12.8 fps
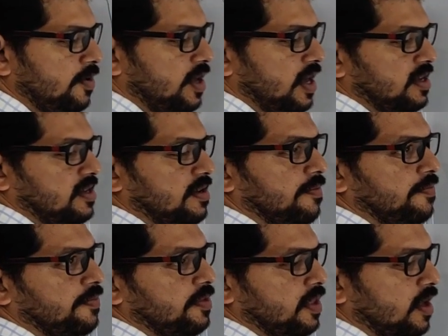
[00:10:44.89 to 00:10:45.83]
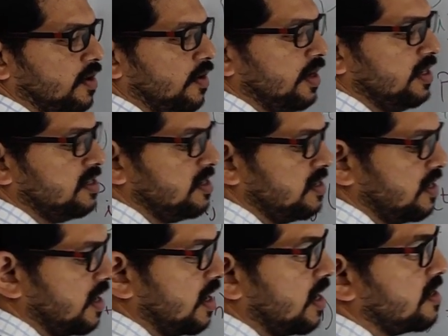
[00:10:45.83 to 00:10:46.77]
kj. OH is
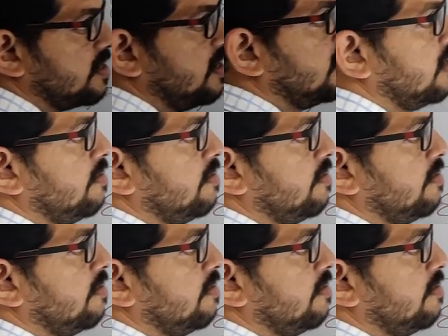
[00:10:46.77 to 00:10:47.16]
a correction